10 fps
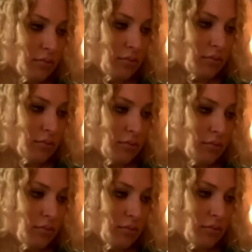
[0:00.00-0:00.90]

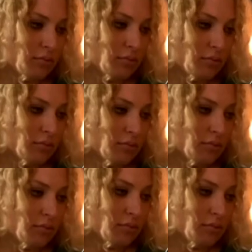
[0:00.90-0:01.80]

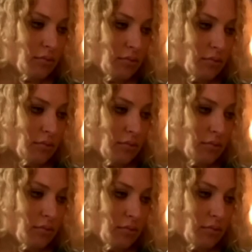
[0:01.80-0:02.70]

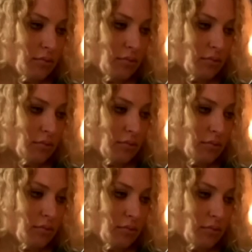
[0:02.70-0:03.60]

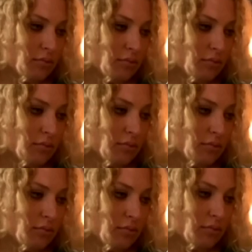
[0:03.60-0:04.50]

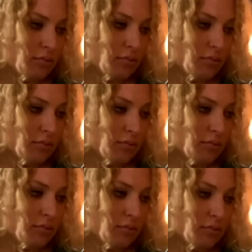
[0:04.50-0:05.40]

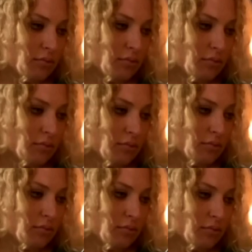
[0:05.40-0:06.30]

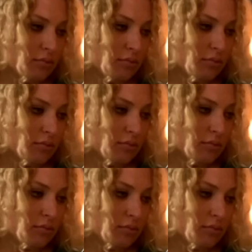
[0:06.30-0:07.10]
(not speaking)